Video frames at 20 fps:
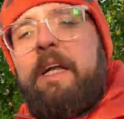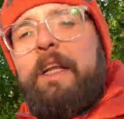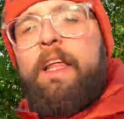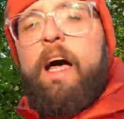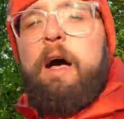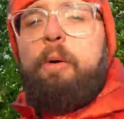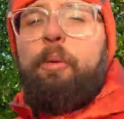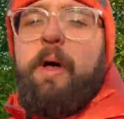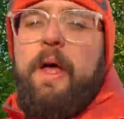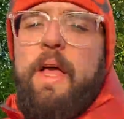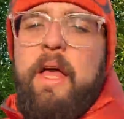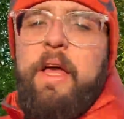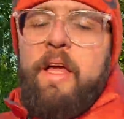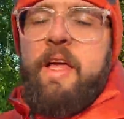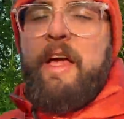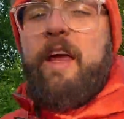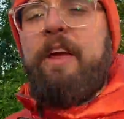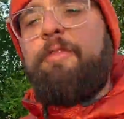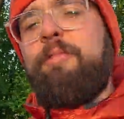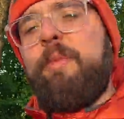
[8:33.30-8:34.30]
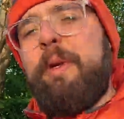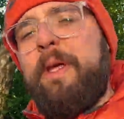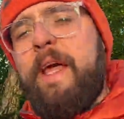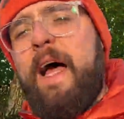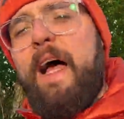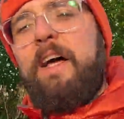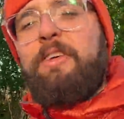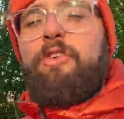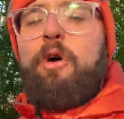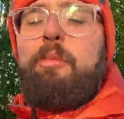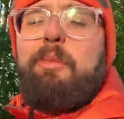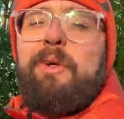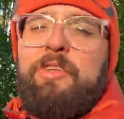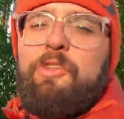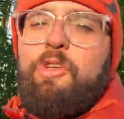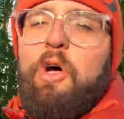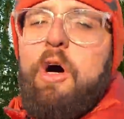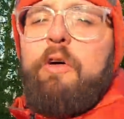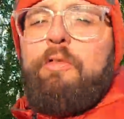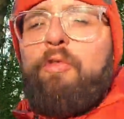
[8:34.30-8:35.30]
in that way, if my gas or my
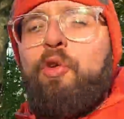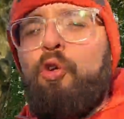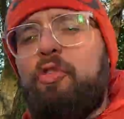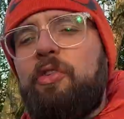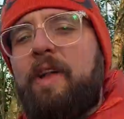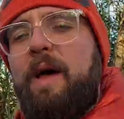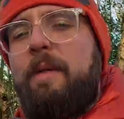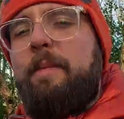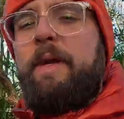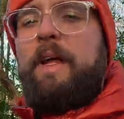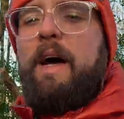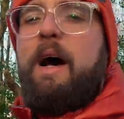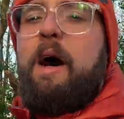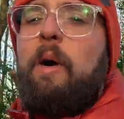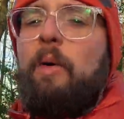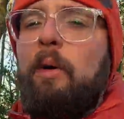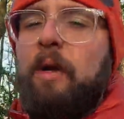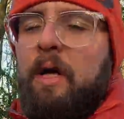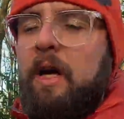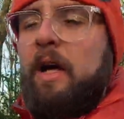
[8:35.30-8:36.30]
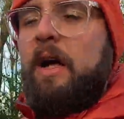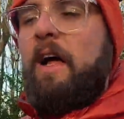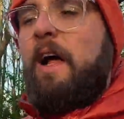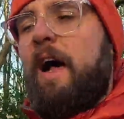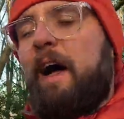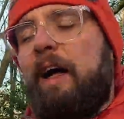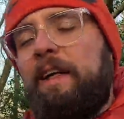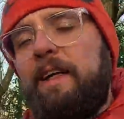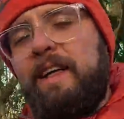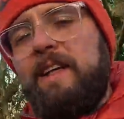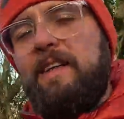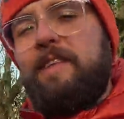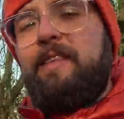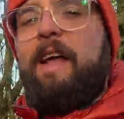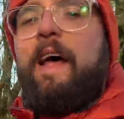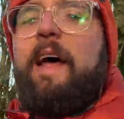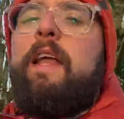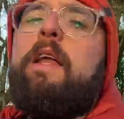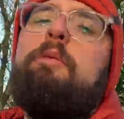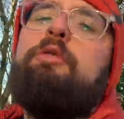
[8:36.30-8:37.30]
stove does let me down, at least
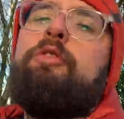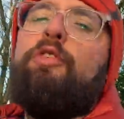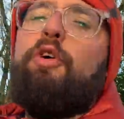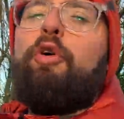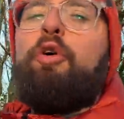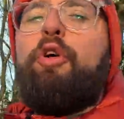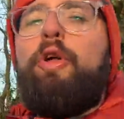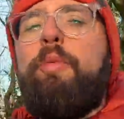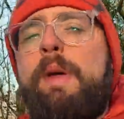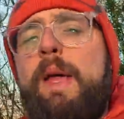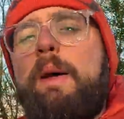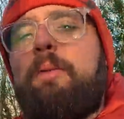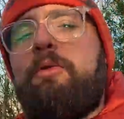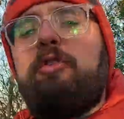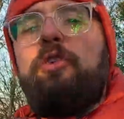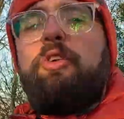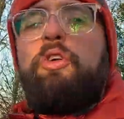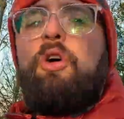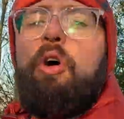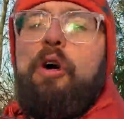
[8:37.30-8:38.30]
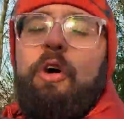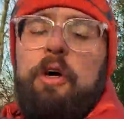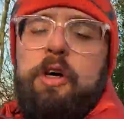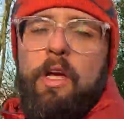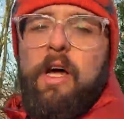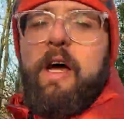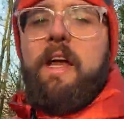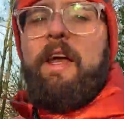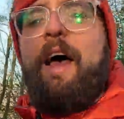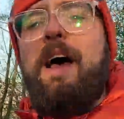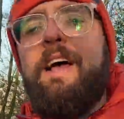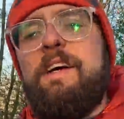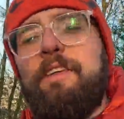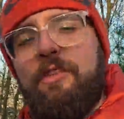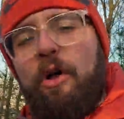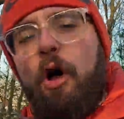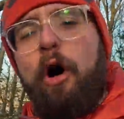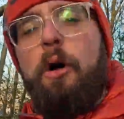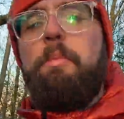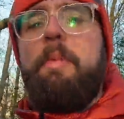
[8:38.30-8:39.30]
then I'm still going to be able to cook a
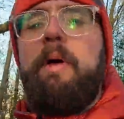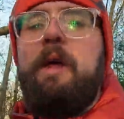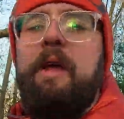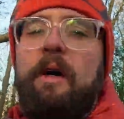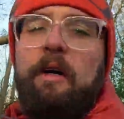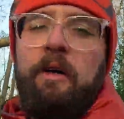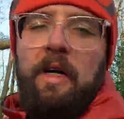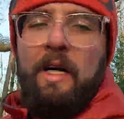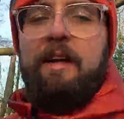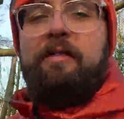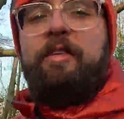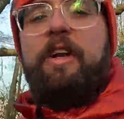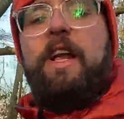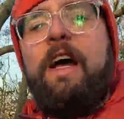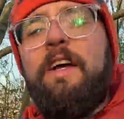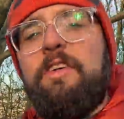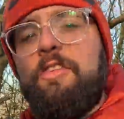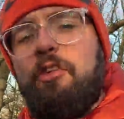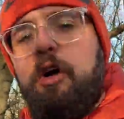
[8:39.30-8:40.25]
nice hot meal and have a nice